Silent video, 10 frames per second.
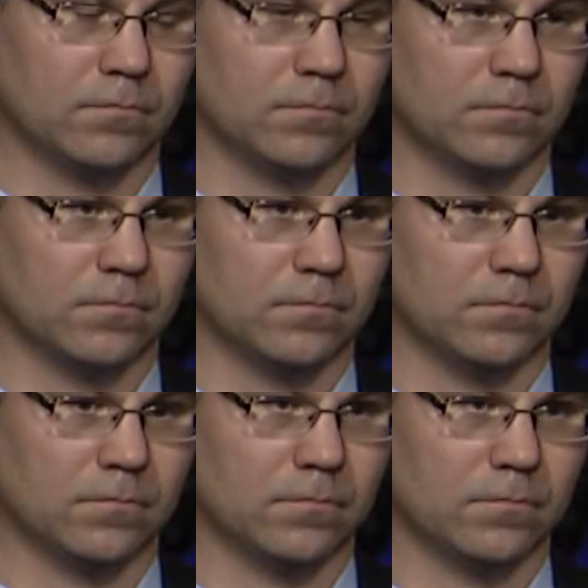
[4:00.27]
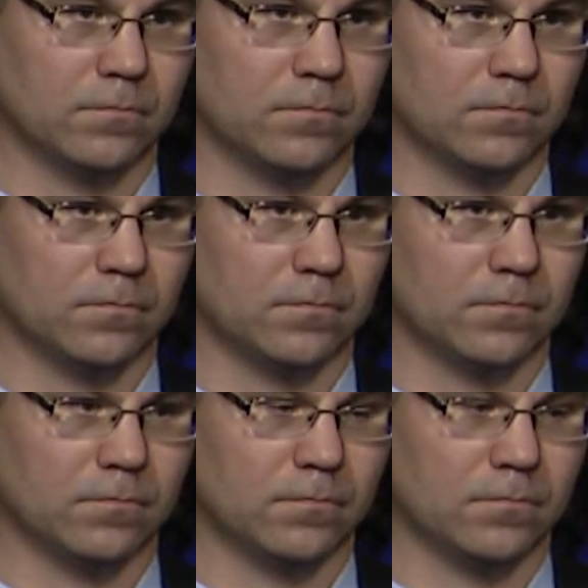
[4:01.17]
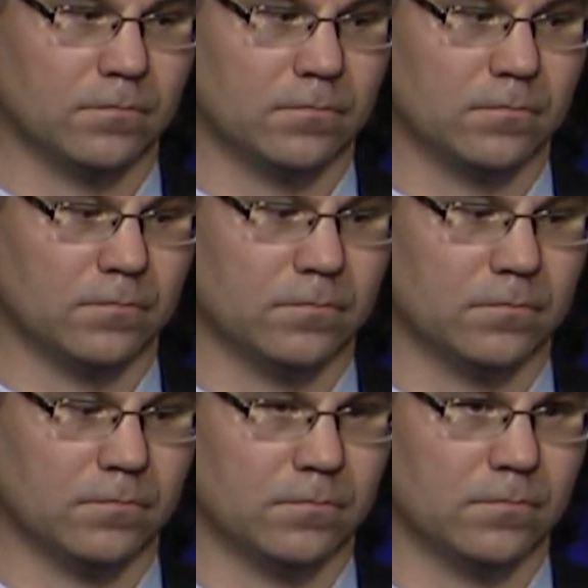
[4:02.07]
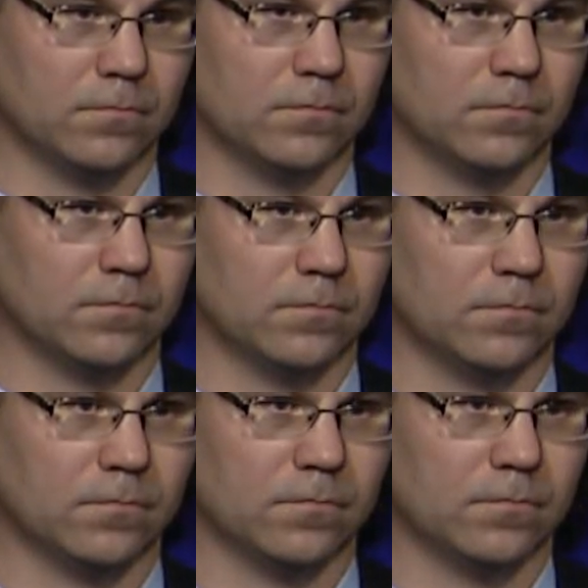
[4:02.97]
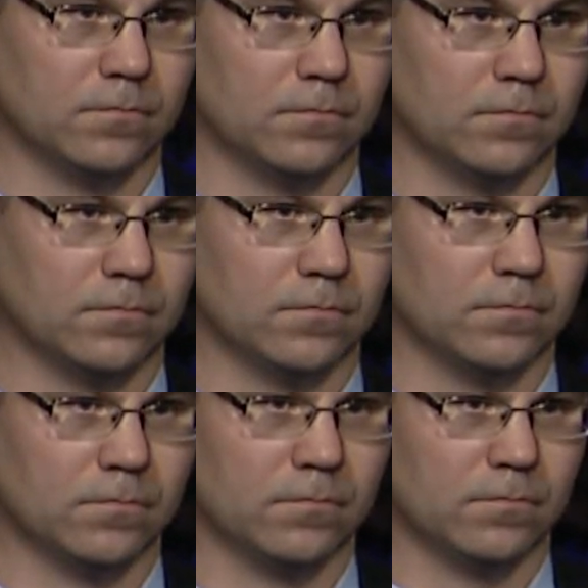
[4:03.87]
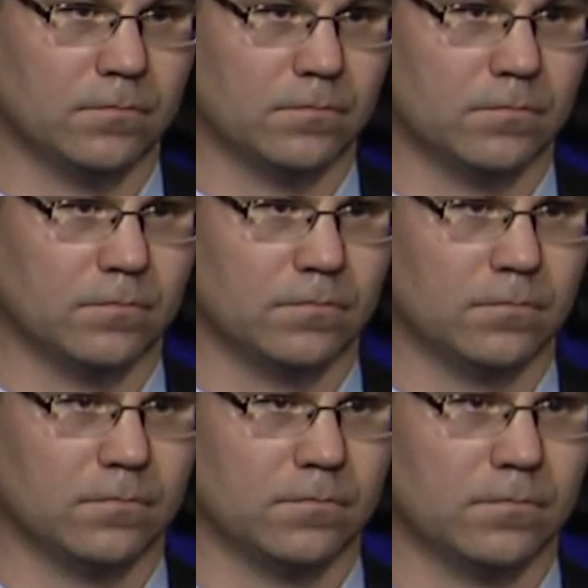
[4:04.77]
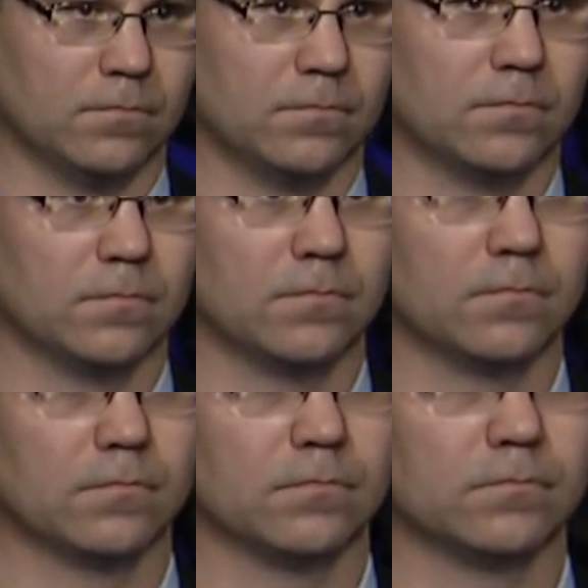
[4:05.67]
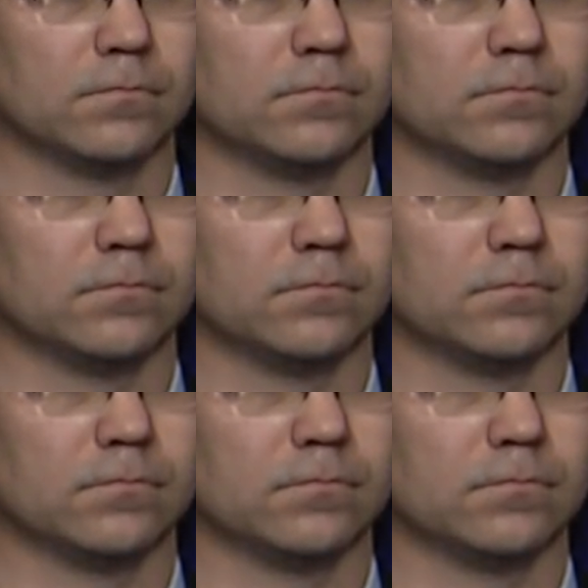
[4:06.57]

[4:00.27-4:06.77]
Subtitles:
(silent)